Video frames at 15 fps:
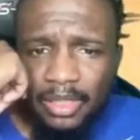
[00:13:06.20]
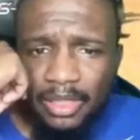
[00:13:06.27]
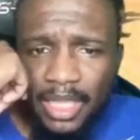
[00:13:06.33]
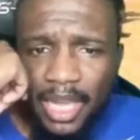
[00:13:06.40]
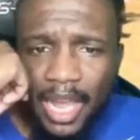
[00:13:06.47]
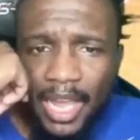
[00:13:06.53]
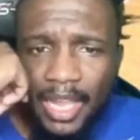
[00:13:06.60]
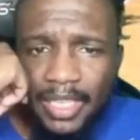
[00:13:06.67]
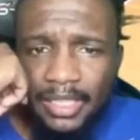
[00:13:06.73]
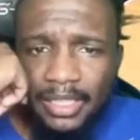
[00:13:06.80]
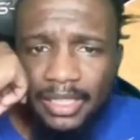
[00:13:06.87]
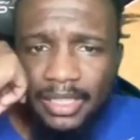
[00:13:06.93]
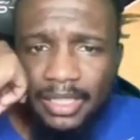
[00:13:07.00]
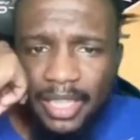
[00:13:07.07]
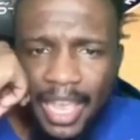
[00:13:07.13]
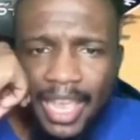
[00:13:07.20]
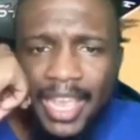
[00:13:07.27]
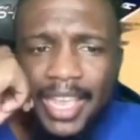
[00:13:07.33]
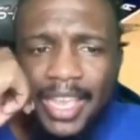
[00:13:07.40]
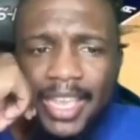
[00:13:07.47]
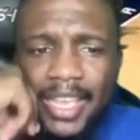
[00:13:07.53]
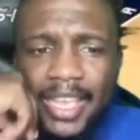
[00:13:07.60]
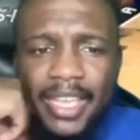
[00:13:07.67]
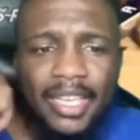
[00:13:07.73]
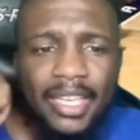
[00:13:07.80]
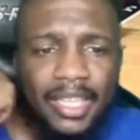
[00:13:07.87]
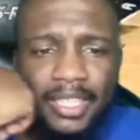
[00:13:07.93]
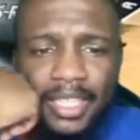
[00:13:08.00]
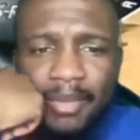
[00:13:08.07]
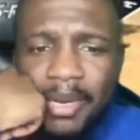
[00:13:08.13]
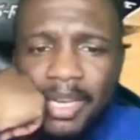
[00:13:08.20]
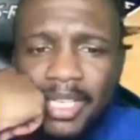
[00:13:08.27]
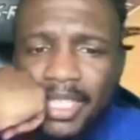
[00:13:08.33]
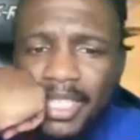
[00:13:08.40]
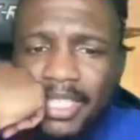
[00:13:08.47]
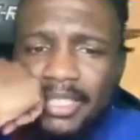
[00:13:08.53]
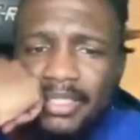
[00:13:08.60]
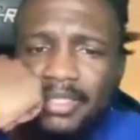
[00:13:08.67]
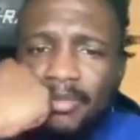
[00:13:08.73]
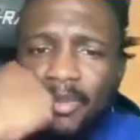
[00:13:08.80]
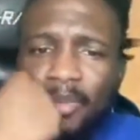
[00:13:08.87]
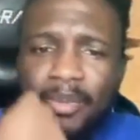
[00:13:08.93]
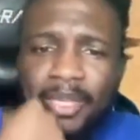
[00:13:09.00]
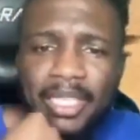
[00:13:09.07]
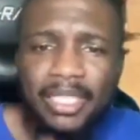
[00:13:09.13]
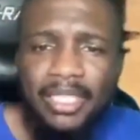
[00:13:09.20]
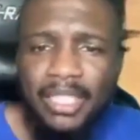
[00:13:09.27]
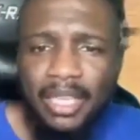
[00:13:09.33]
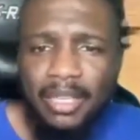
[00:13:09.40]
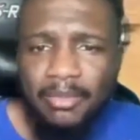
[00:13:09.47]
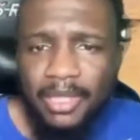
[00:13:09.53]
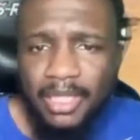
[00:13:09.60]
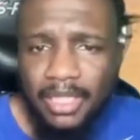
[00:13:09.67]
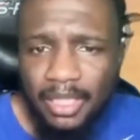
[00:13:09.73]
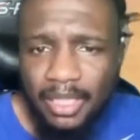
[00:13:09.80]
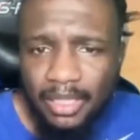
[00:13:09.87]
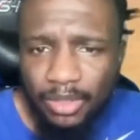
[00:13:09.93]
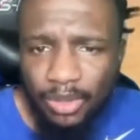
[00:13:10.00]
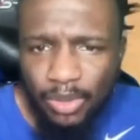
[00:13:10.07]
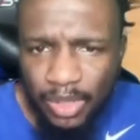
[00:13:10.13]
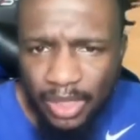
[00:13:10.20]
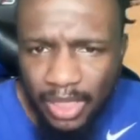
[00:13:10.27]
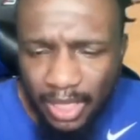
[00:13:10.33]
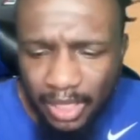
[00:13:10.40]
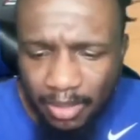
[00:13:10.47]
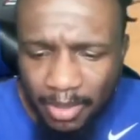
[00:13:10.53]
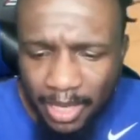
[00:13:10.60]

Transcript: Nice. Hey, I might need to get him some more playing time. But who is that? Number